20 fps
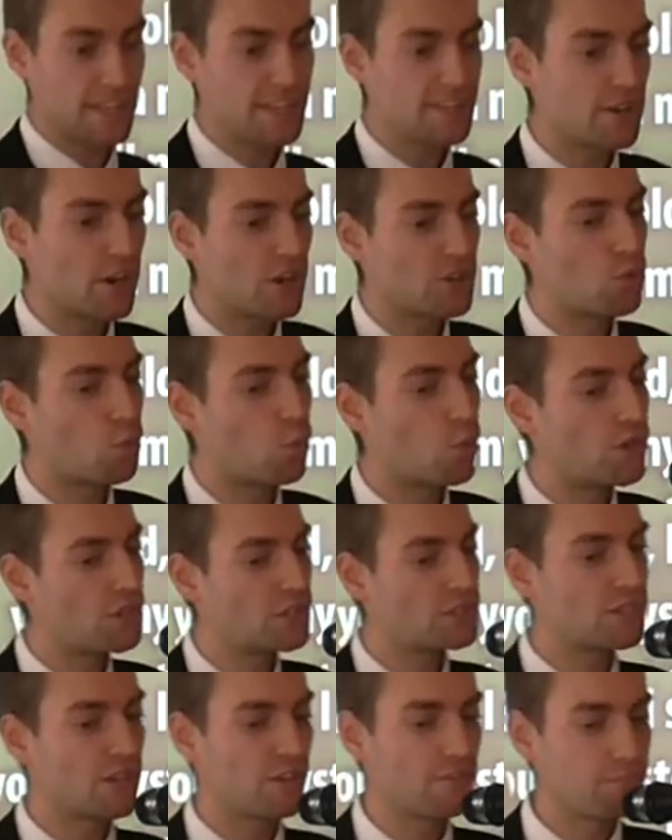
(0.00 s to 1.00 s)
These are the
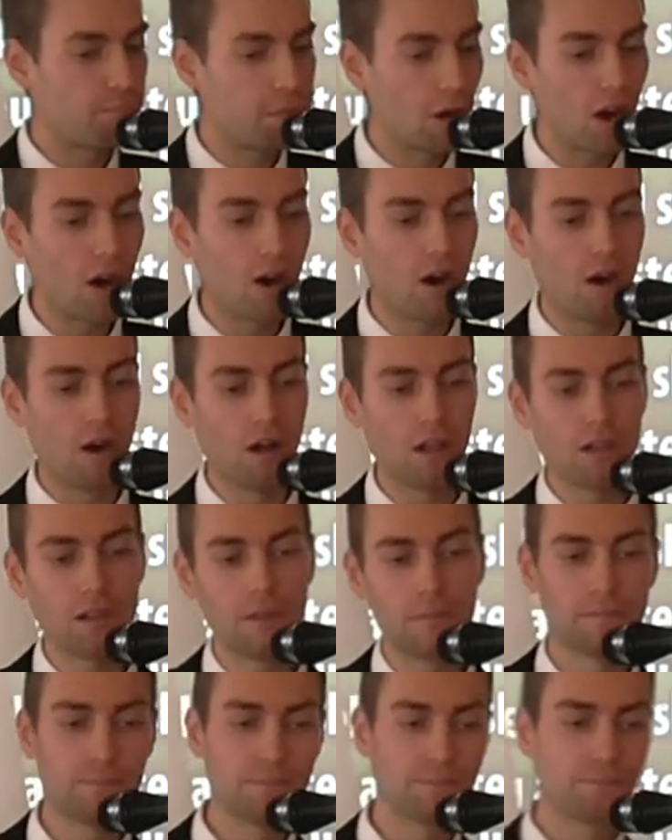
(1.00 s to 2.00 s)
words of
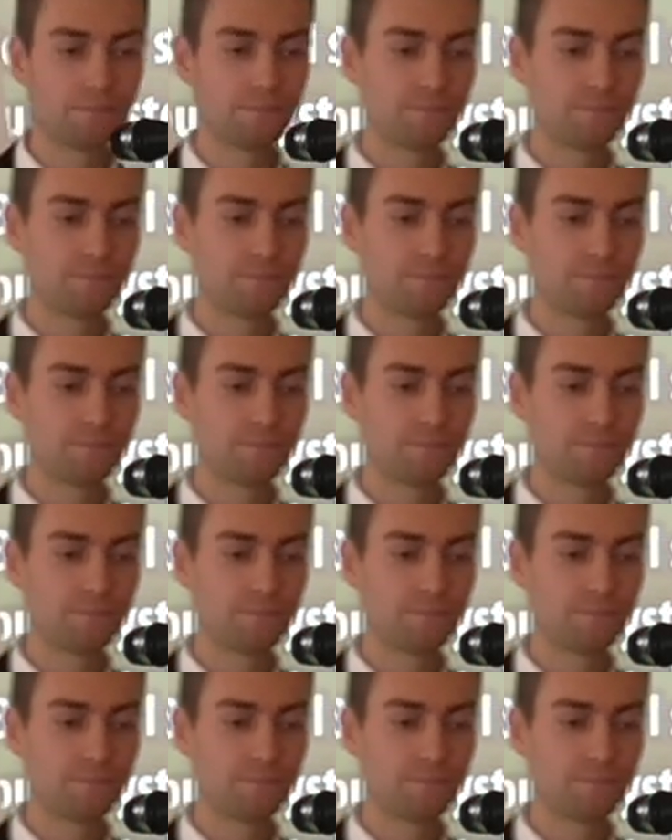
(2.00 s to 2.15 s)
Paul.